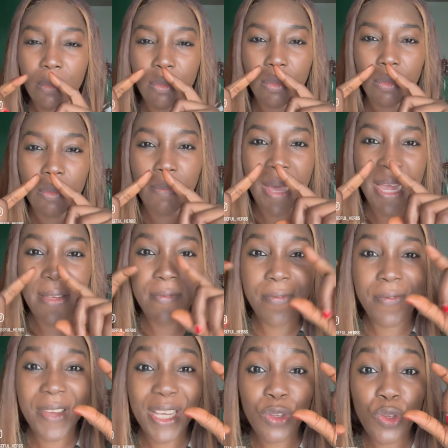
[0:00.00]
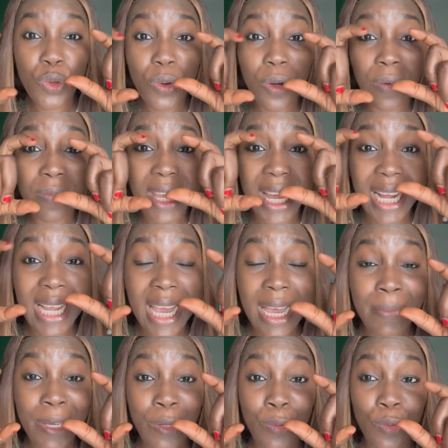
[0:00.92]
by virtue of their
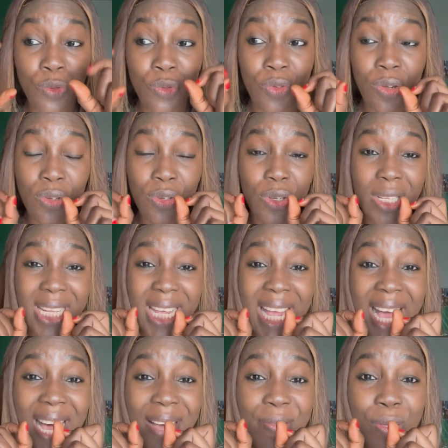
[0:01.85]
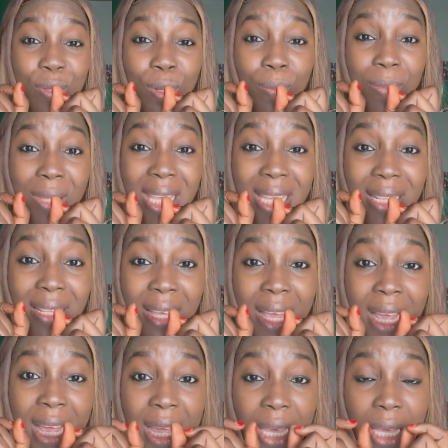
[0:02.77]
chemical structure, they have something
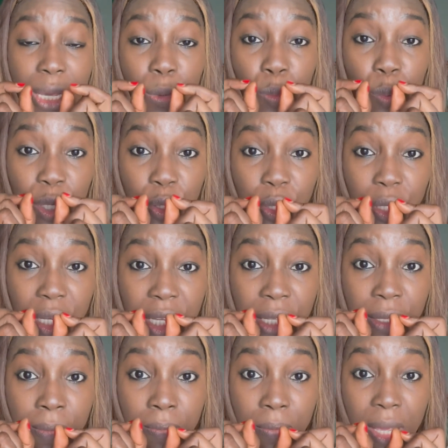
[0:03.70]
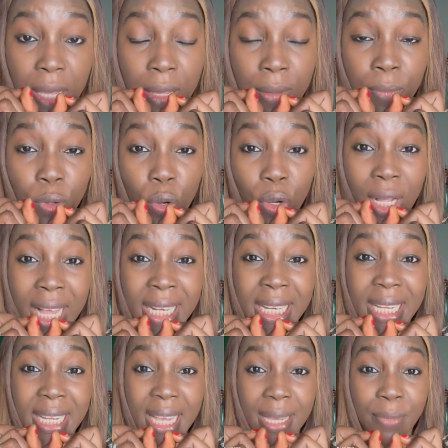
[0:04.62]
which in
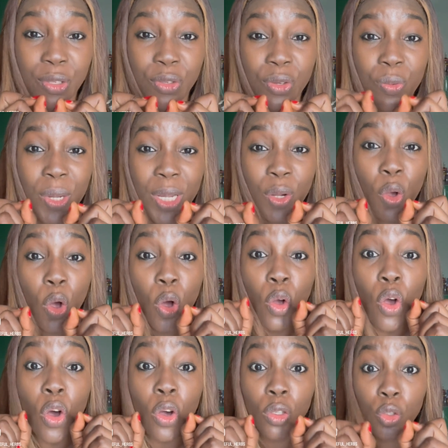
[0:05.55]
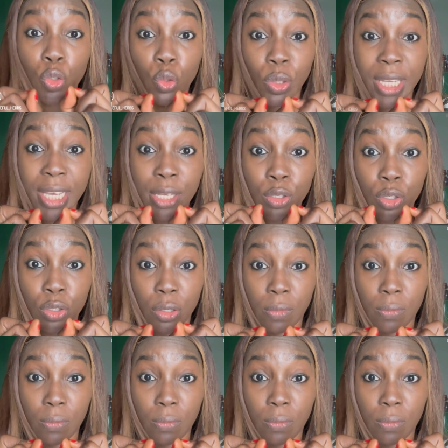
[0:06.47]
organic chemistry we call conjugation.